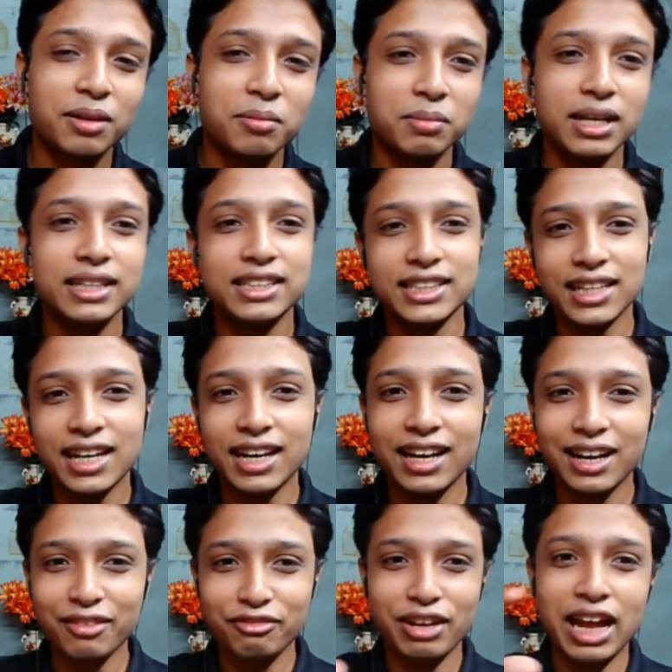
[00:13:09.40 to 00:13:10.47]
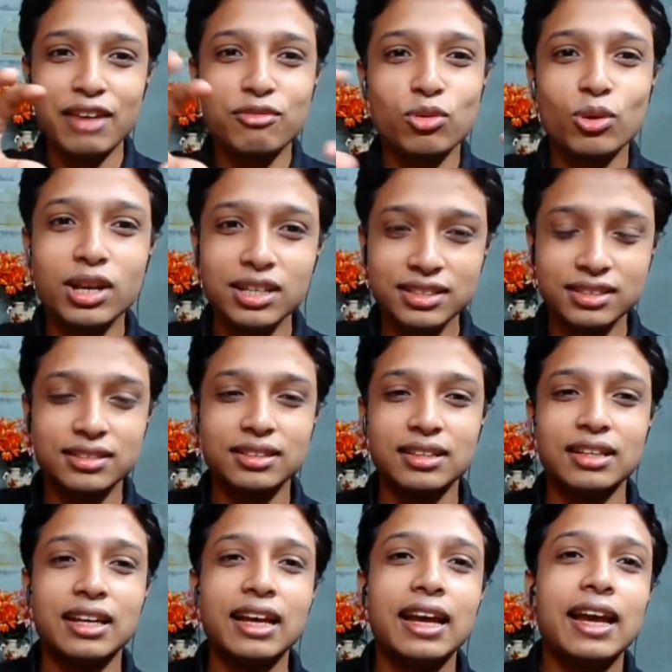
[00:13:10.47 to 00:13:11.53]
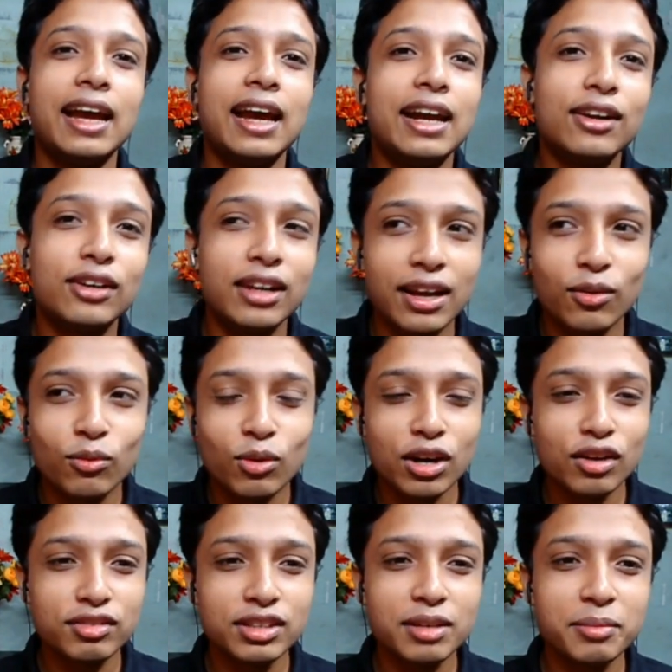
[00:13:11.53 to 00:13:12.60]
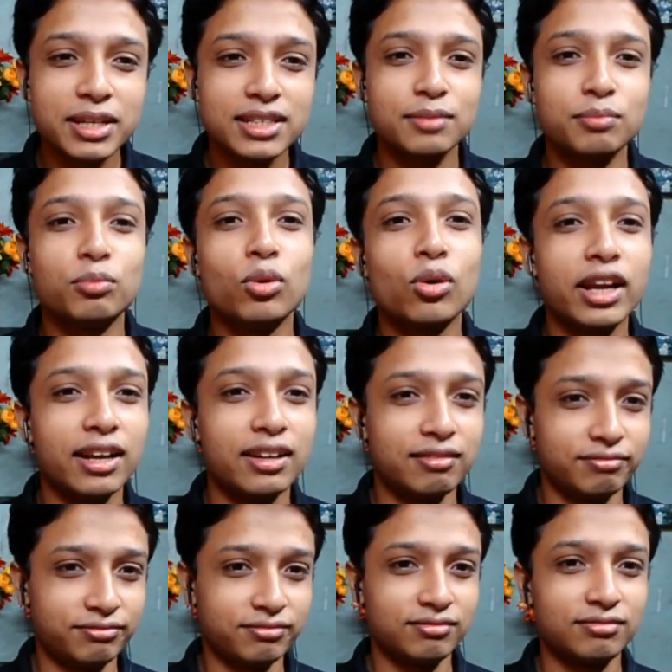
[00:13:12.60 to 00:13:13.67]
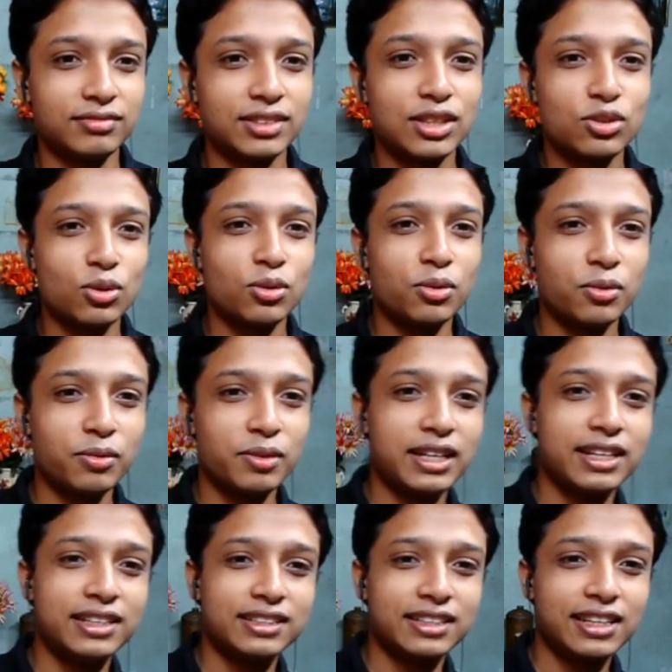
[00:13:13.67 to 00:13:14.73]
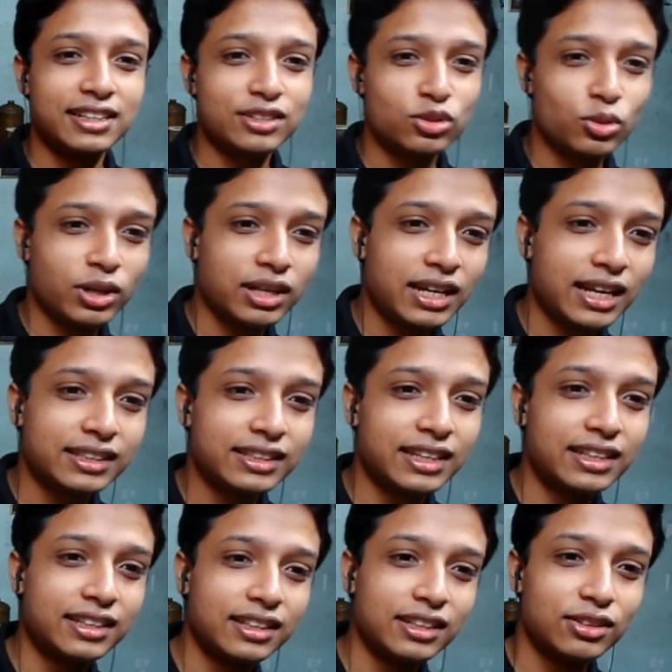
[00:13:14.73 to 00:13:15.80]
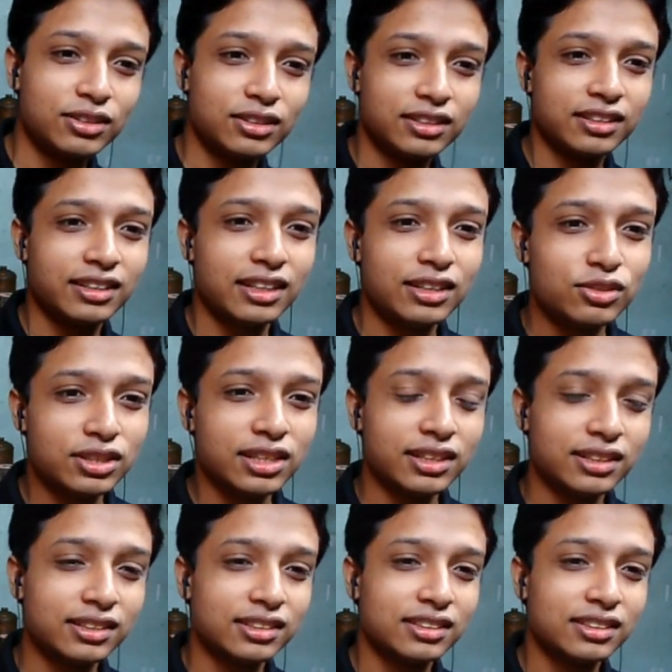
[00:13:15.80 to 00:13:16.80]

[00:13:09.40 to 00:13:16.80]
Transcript: My chair had five wheels, and one of them is broken, so it's it's doing like that. It, can you see?